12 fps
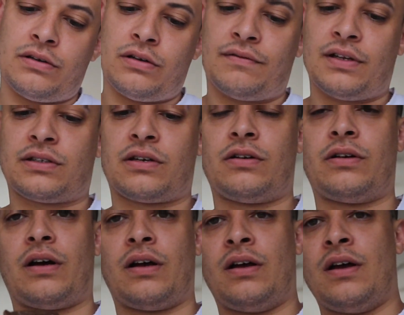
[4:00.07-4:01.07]
don't know if that's good or
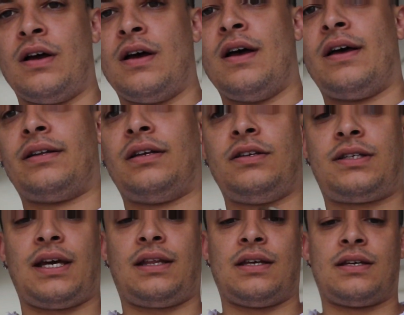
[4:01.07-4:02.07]
not. And then you
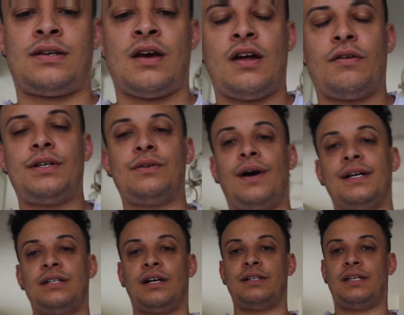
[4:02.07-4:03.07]
take this. The reason why I
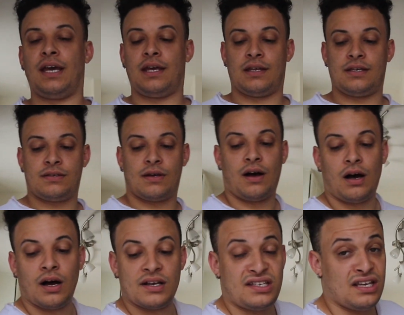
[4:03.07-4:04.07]
started taking this
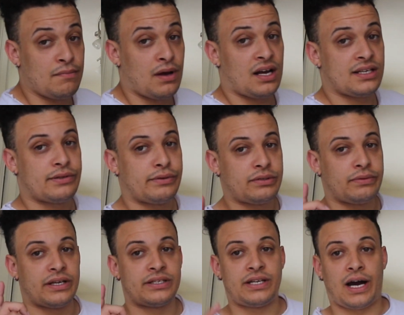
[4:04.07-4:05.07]
sea moss was
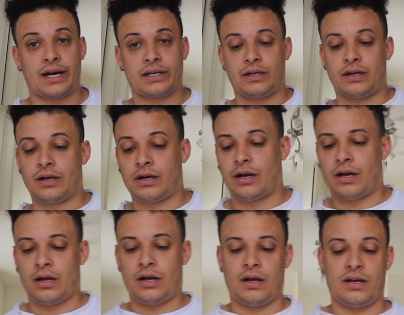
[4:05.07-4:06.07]
because Dr.
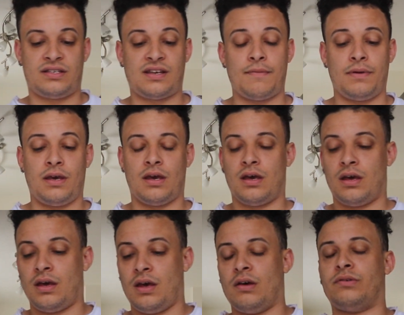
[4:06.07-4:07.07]
Sebi
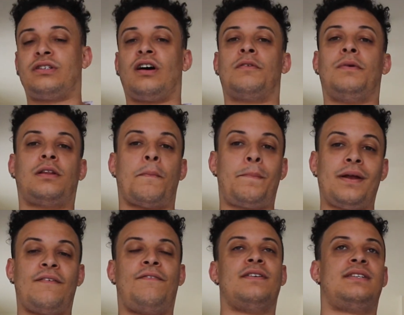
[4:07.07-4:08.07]
was talking about the
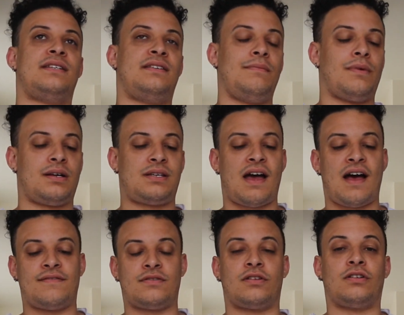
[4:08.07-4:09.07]
benefits that sea moss
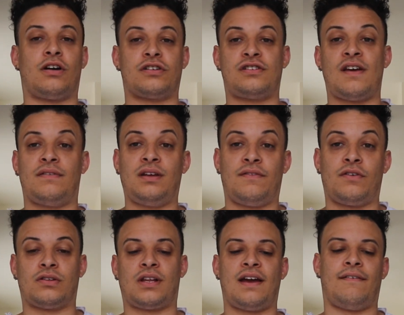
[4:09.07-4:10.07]
has on the longevity of
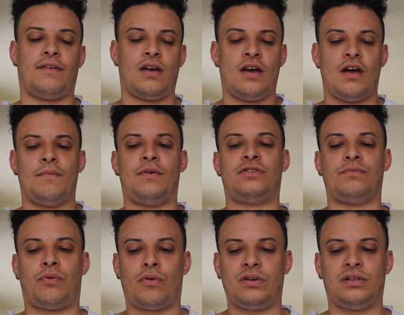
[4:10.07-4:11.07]
your life. Most
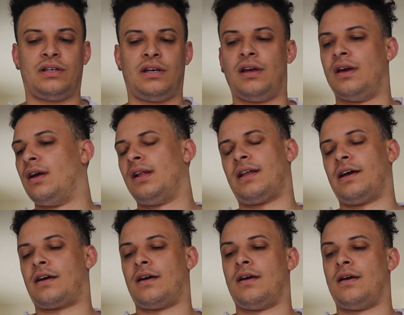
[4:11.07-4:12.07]
importantly, like